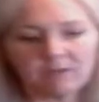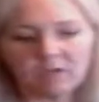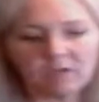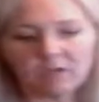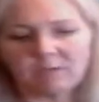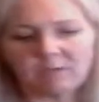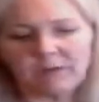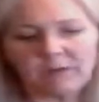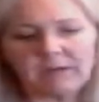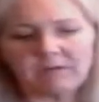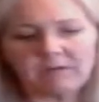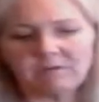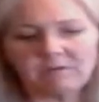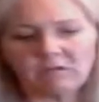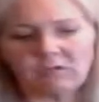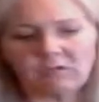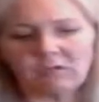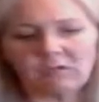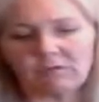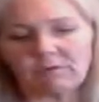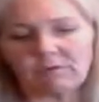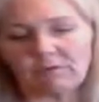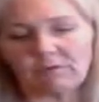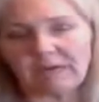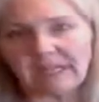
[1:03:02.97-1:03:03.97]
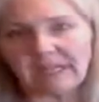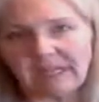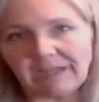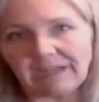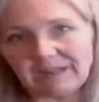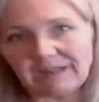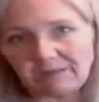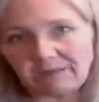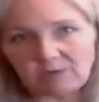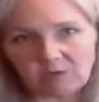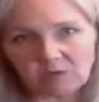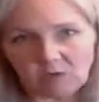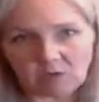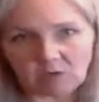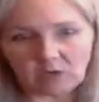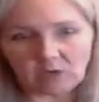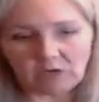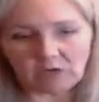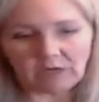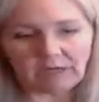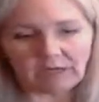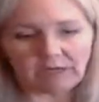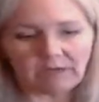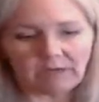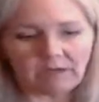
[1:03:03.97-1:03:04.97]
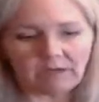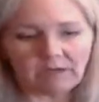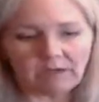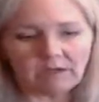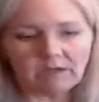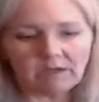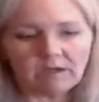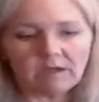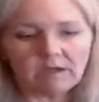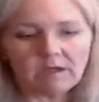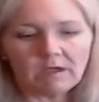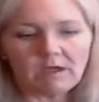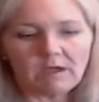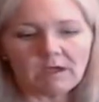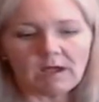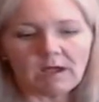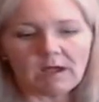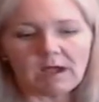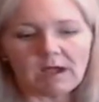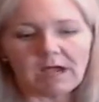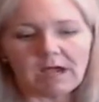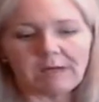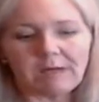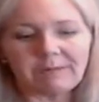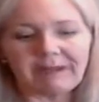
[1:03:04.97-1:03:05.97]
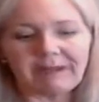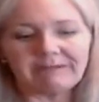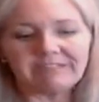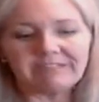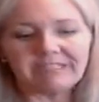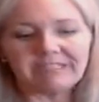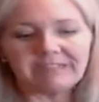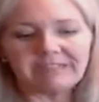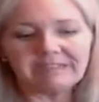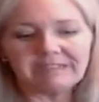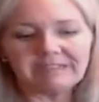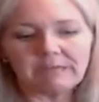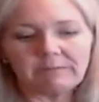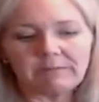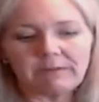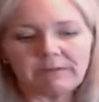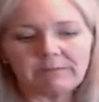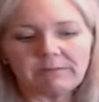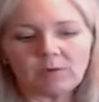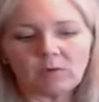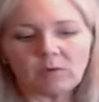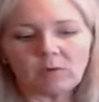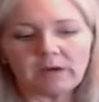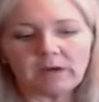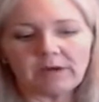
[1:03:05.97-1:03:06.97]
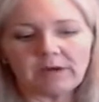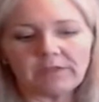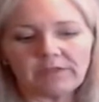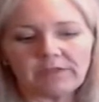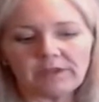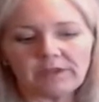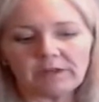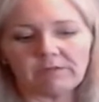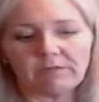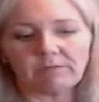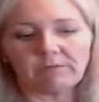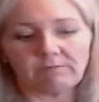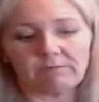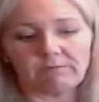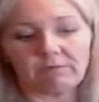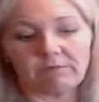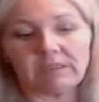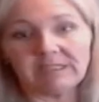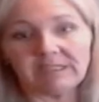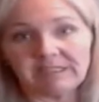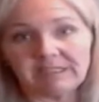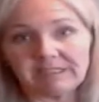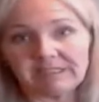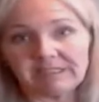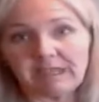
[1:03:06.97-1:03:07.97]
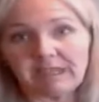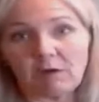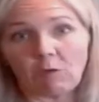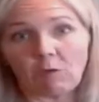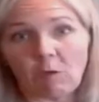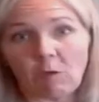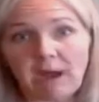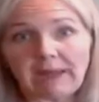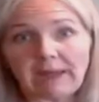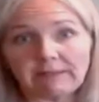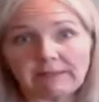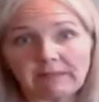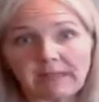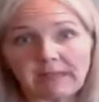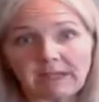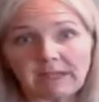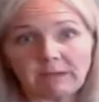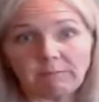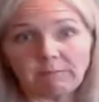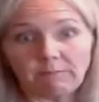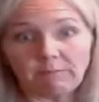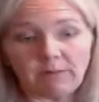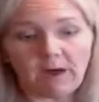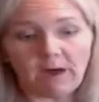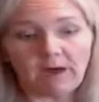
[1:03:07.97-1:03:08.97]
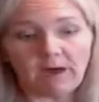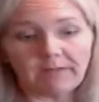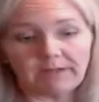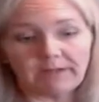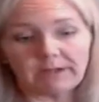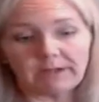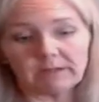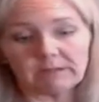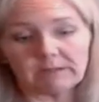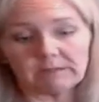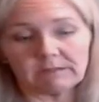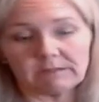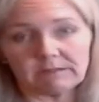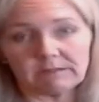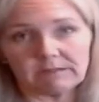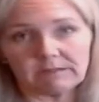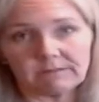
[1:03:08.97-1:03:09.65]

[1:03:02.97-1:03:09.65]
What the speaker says: could probably even do 3, it wouldn't hurt anything. I've seen some people where this is how wide they bought theirs,